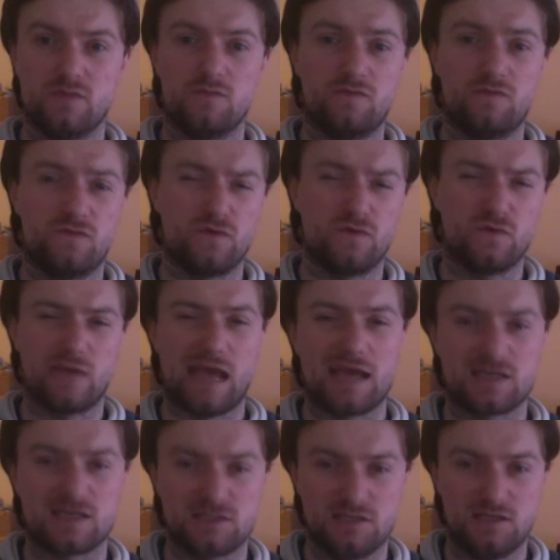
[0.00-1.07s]
before you
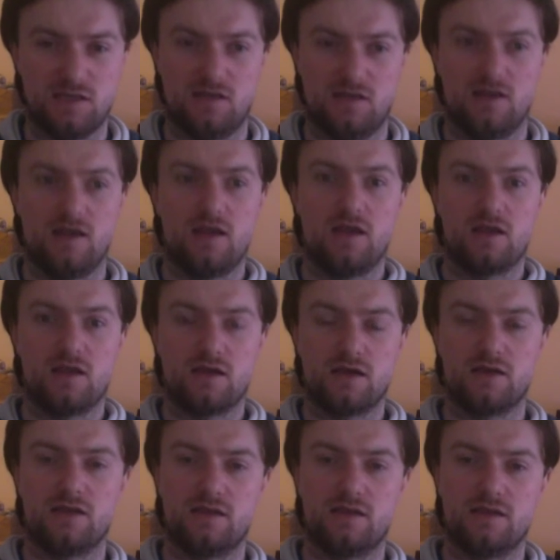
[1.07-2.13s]
actually
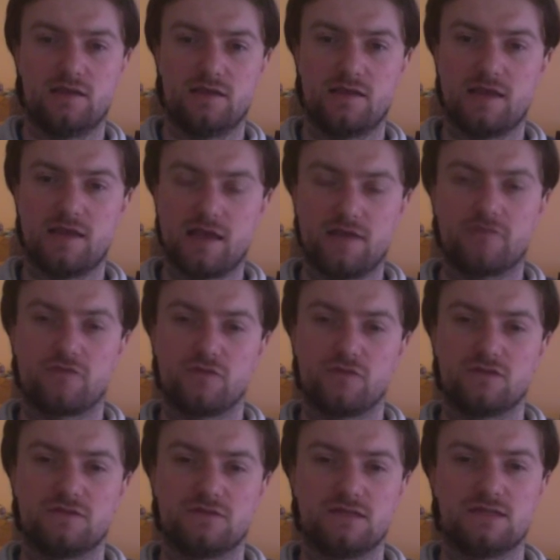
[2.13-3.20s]
kind of get in front
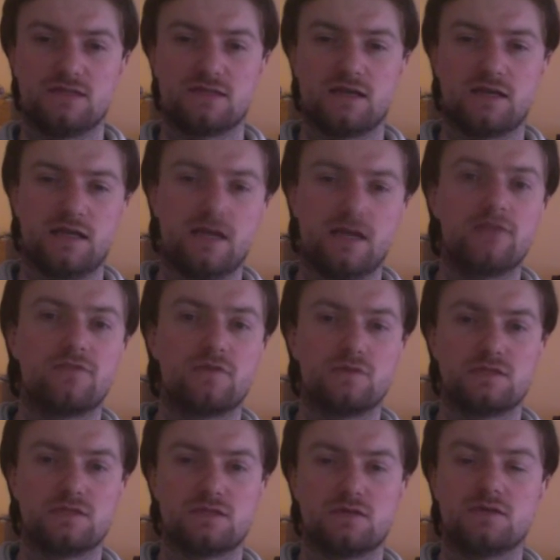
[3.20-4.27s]
of these kind of
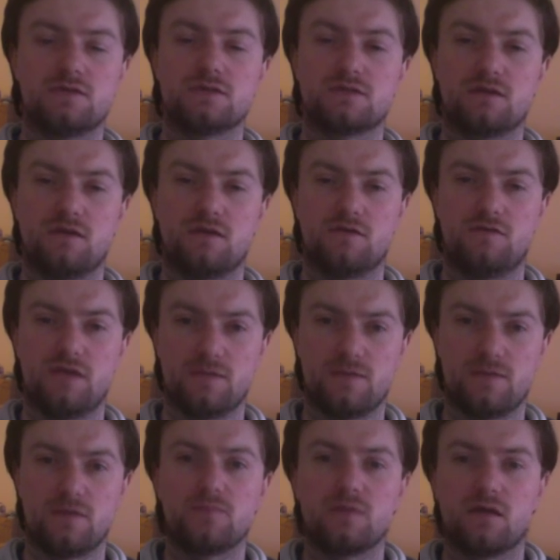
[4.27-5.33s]
influencers of
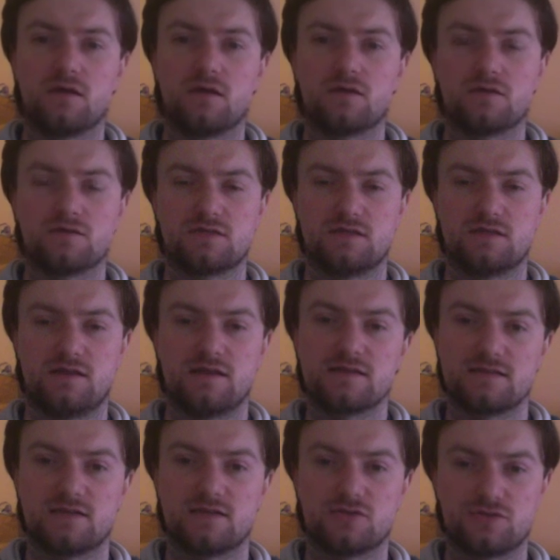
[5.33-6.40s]
hip-hop bloggers and
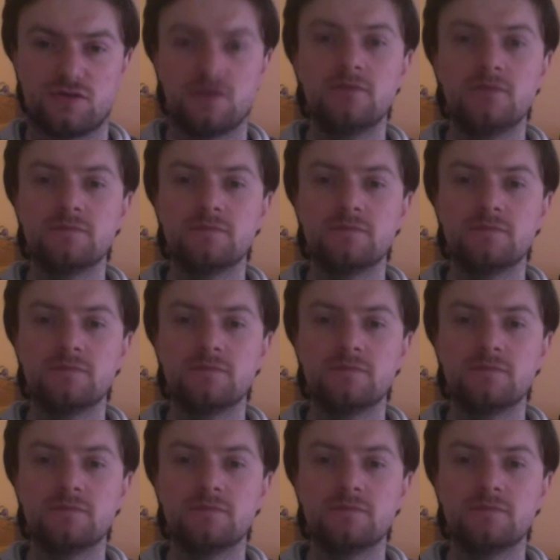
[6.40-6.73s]
etc.